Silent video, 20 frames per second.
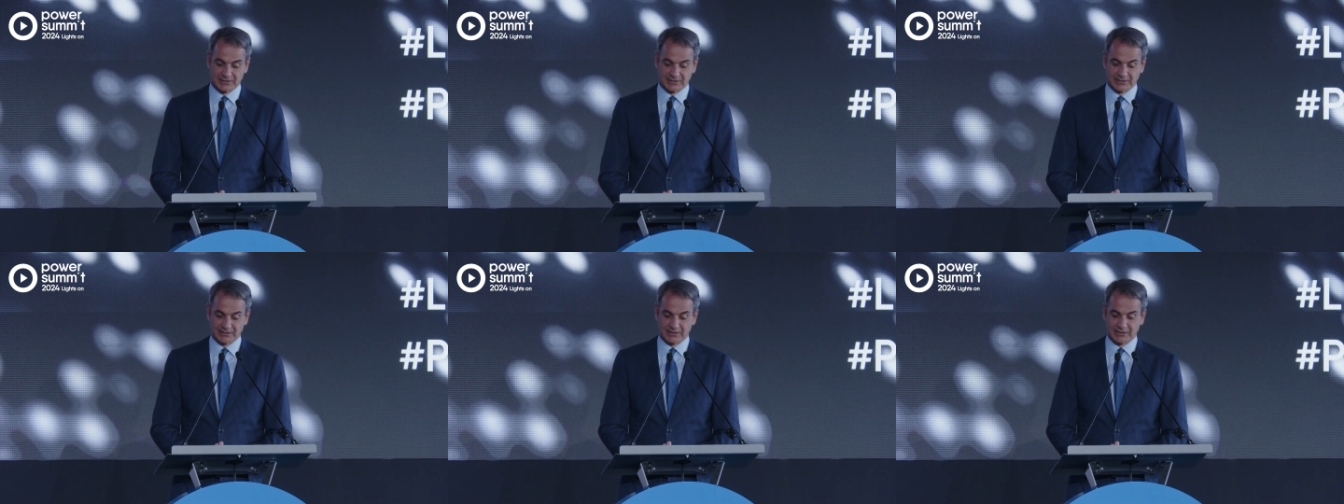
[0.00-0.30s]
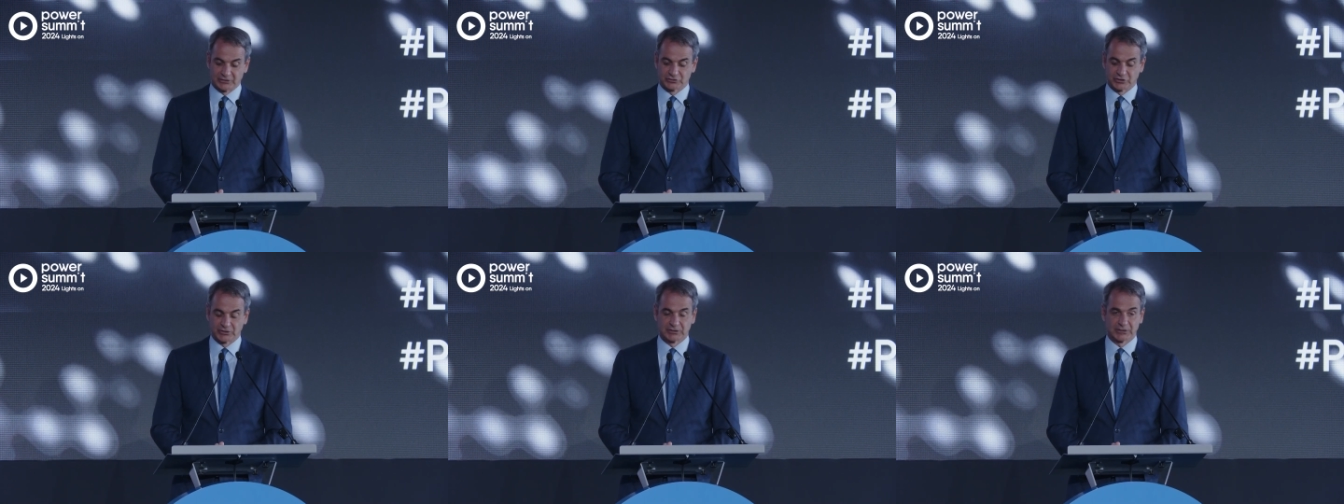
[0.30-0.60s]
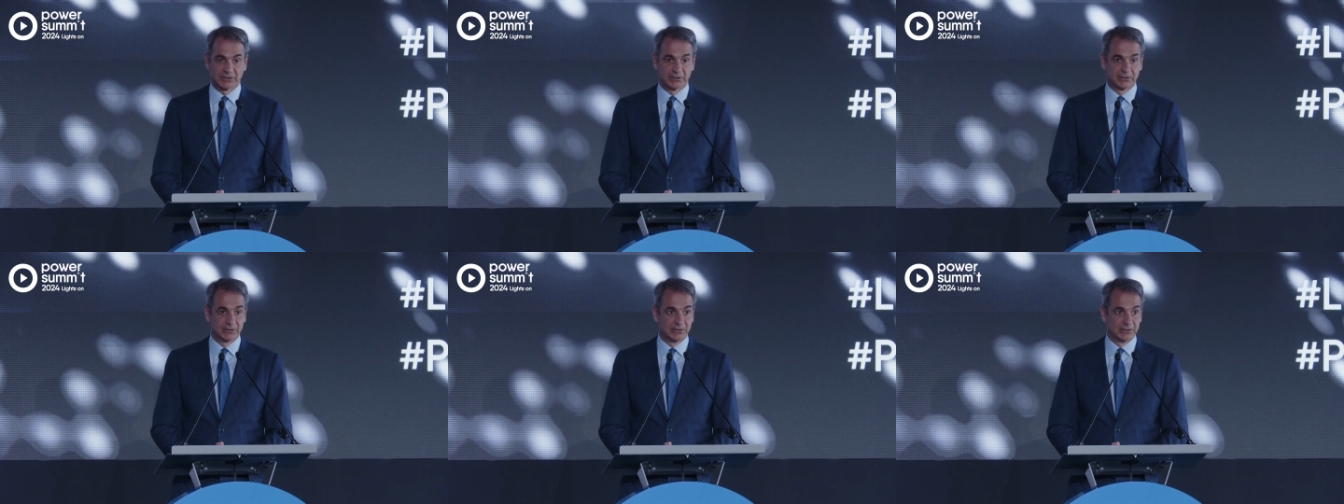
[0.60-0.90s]
agenda.
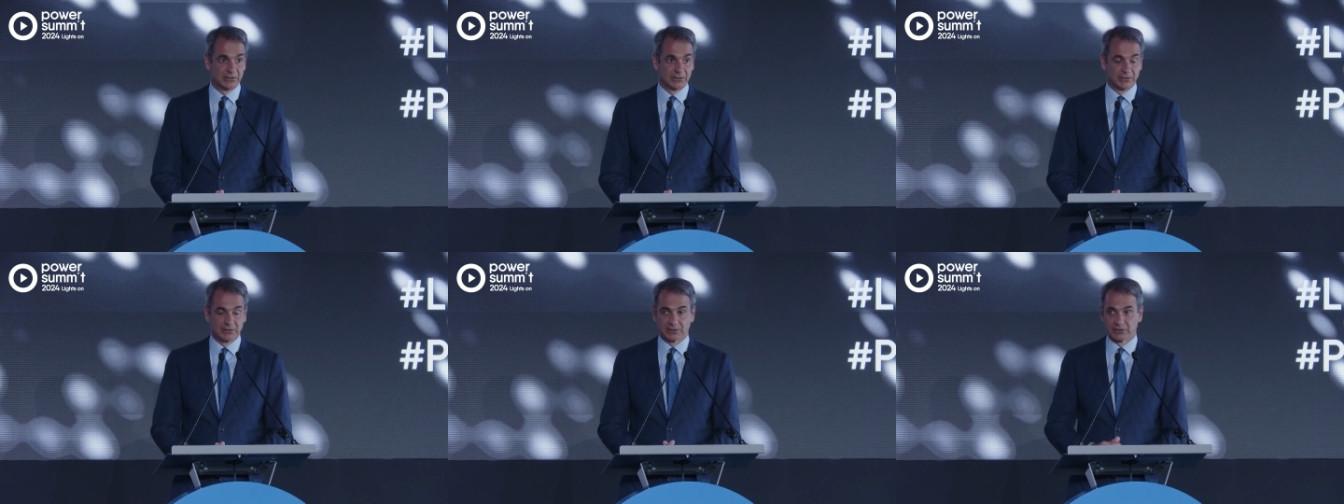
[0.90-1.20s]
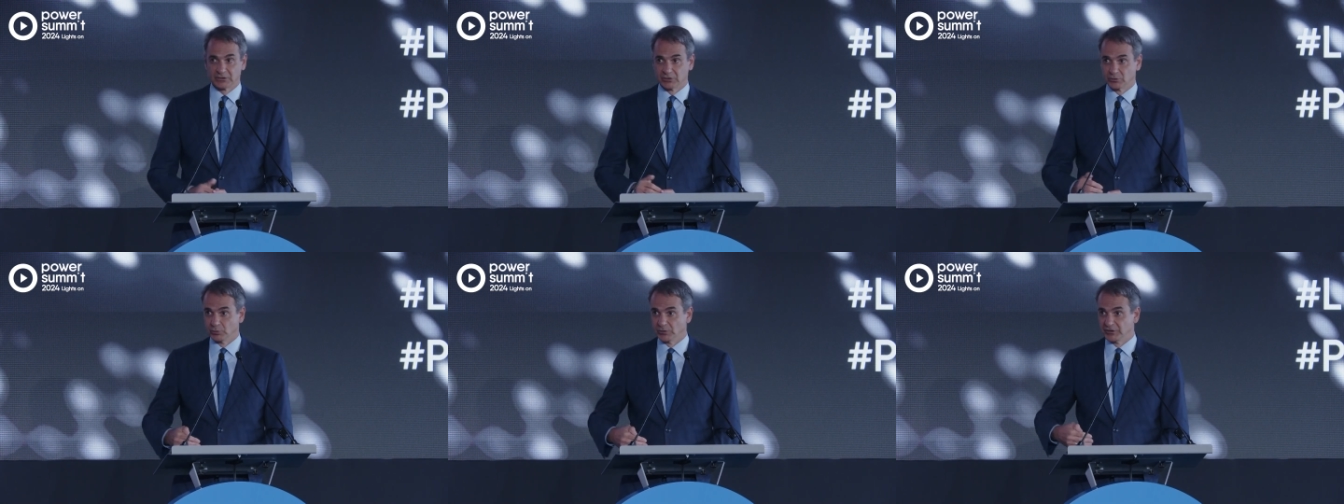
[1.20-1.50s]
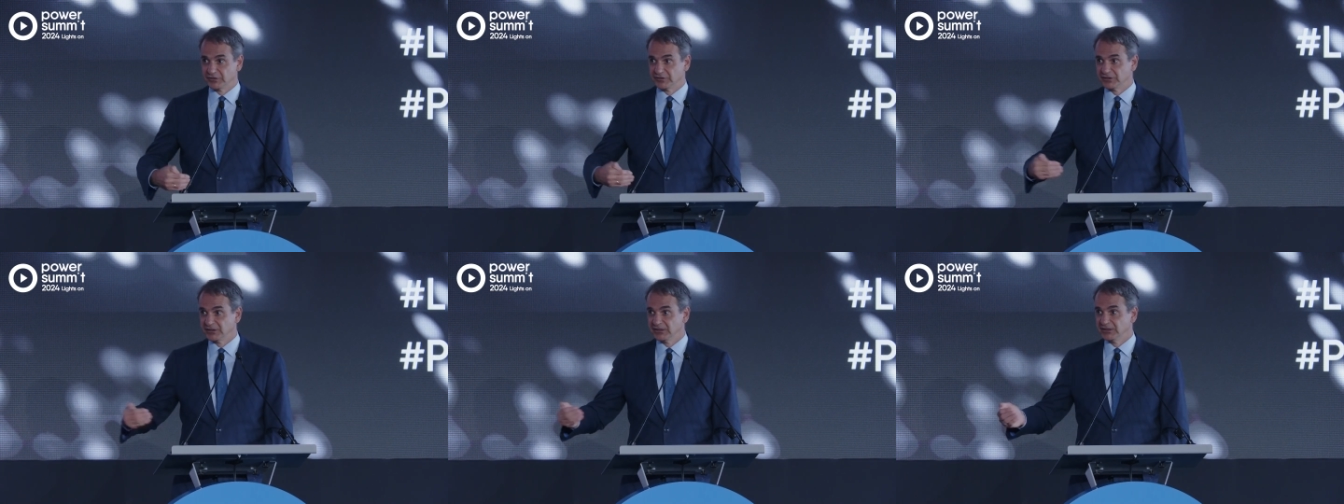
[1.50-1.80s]
We
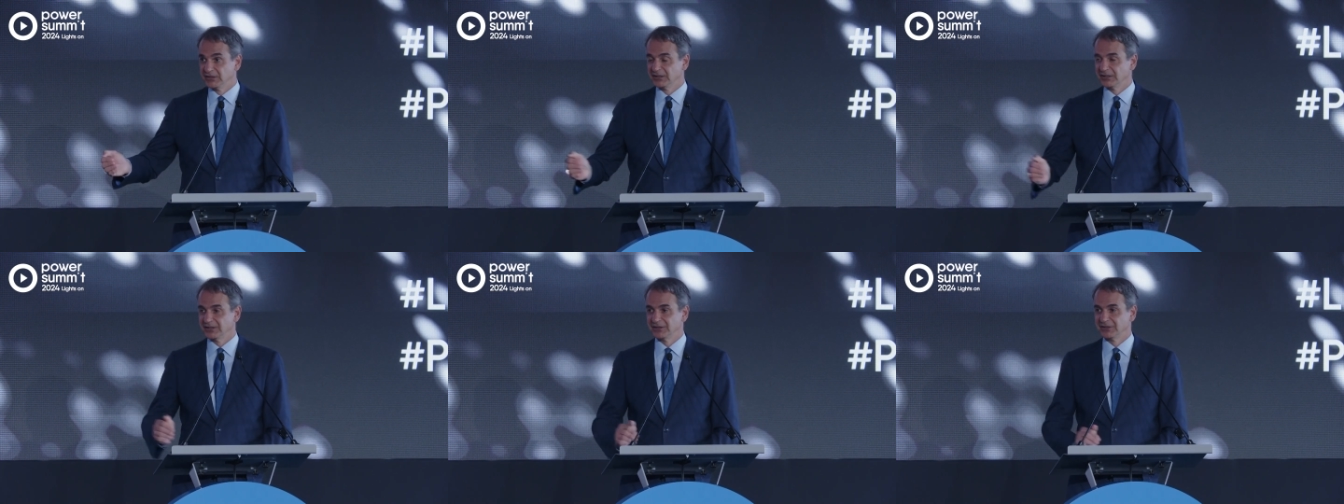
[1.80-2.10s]
see